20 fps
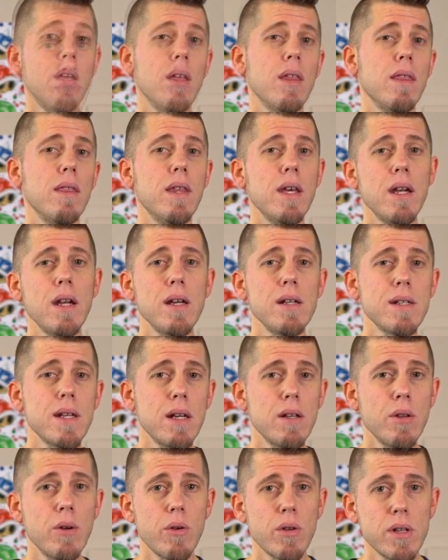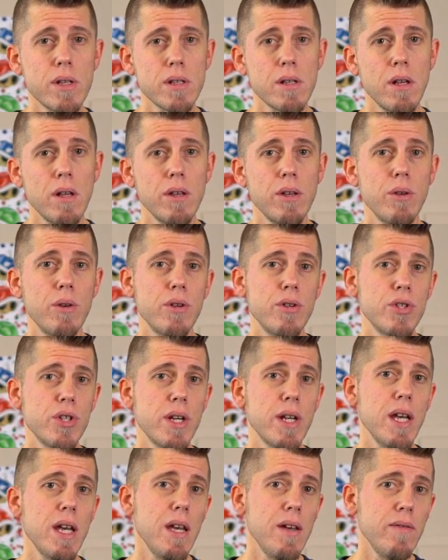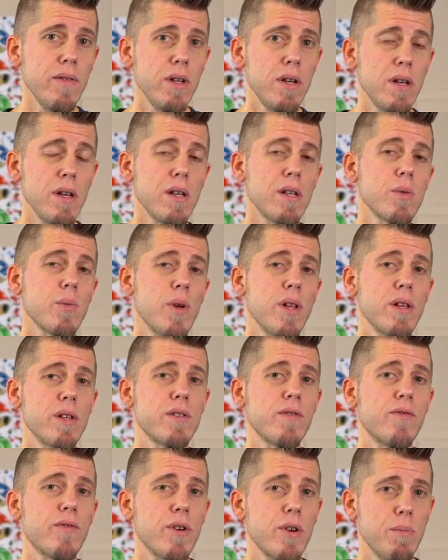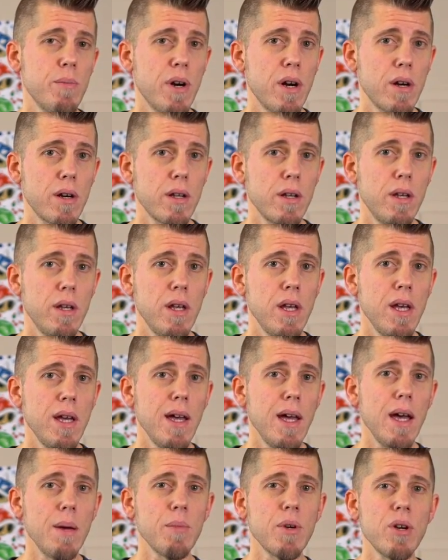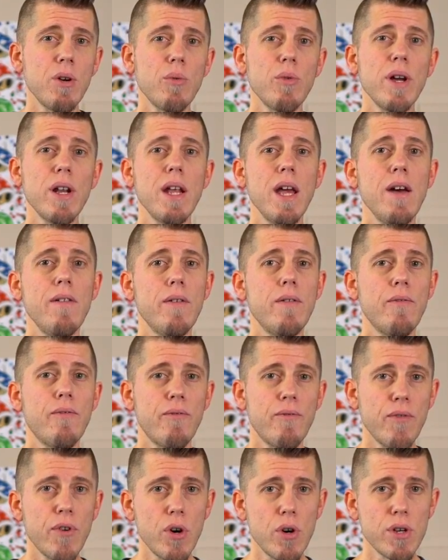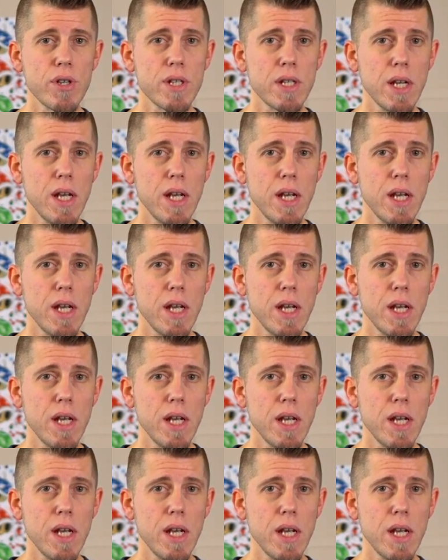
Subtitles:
Then I download and install Unigine Heaven as well as Furmark. I'm going to run Heaven first,